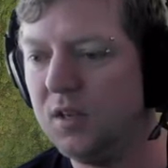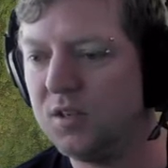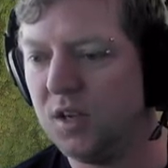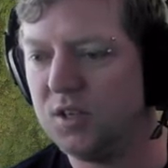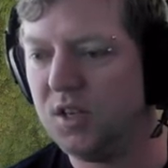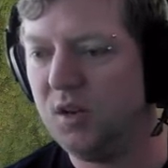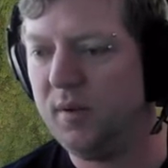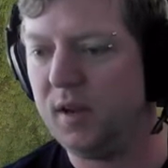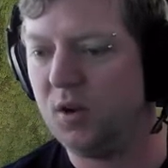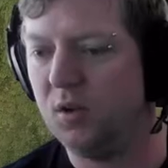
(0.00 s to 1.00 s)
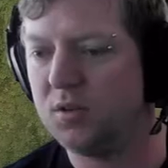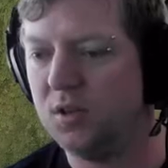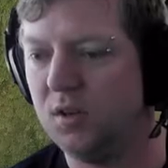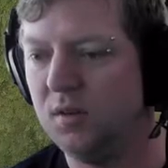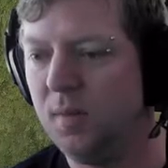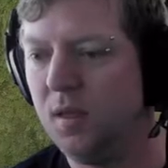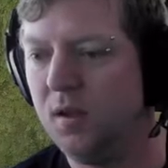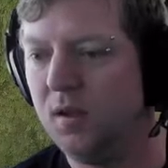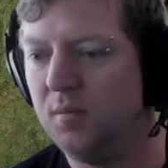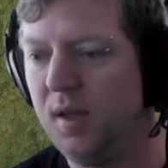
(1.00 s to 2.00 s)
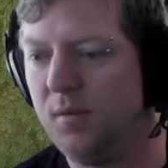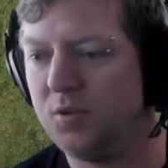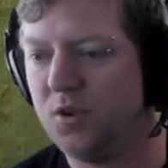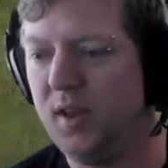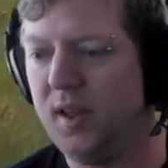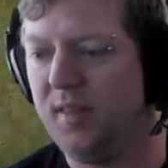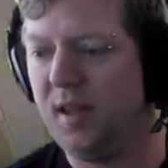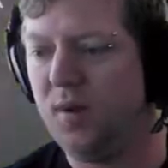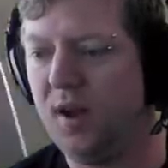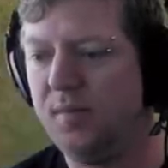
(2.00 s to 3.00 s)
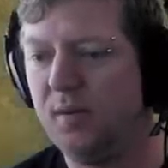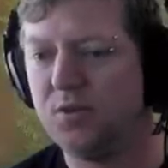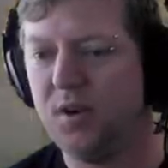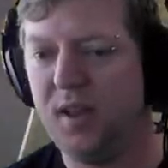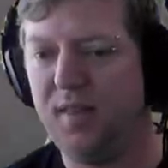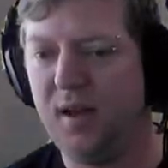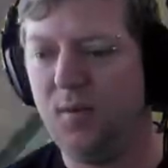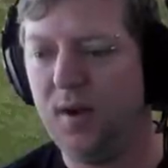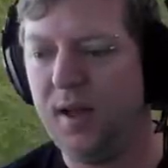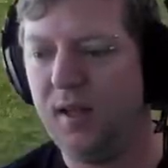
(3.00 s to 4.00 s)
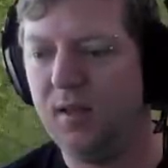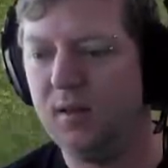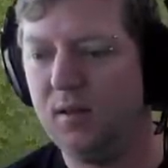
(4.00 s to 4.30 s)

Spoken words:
So it's just going to be a constant, people trying to get that way, people trying to get that way.